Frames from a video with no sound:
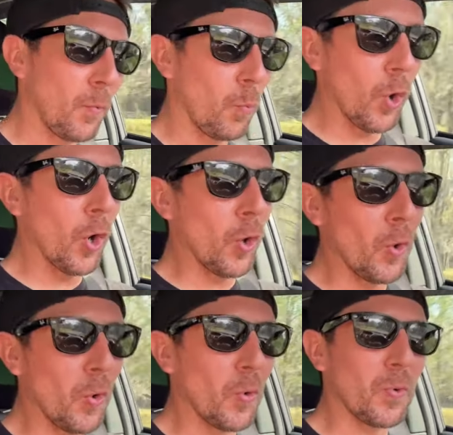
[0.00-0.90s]

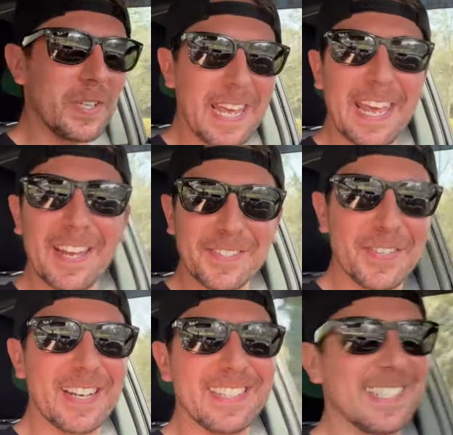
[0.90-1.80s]
Woo! Yeah,
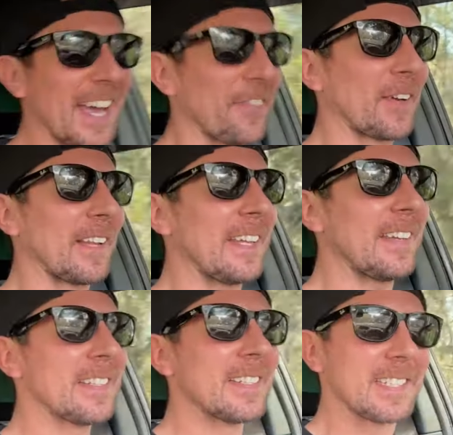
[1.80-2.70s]
you can
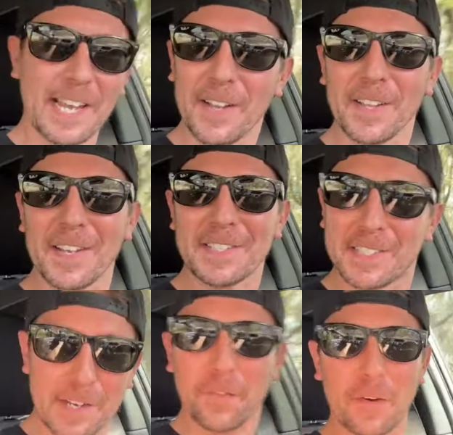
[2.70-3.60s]
definitely tell a
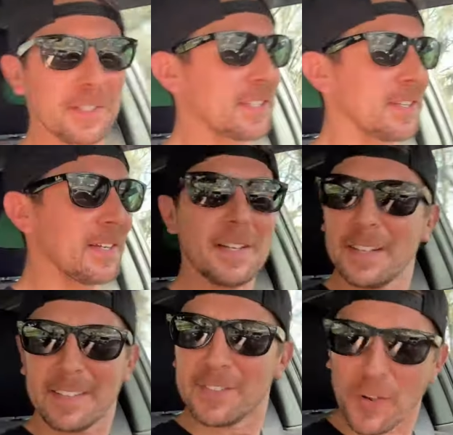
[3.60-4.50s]
difference.
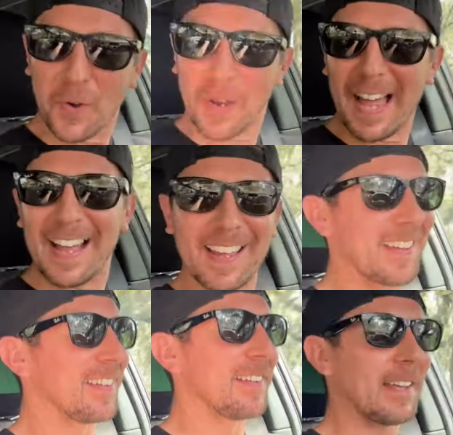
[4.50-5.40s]
No lie.
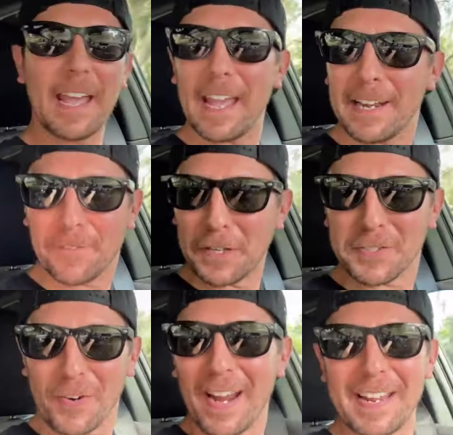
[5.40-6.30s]
And it
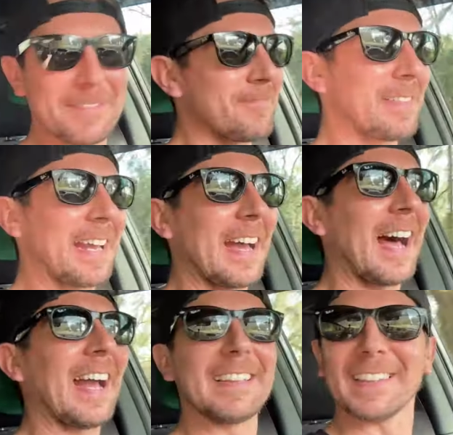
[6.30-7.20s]
feels great. Man,
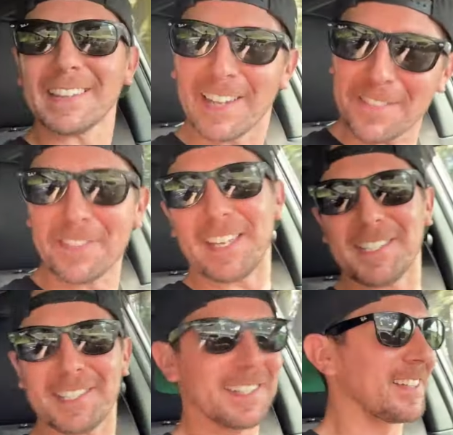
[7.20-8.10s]
I love this.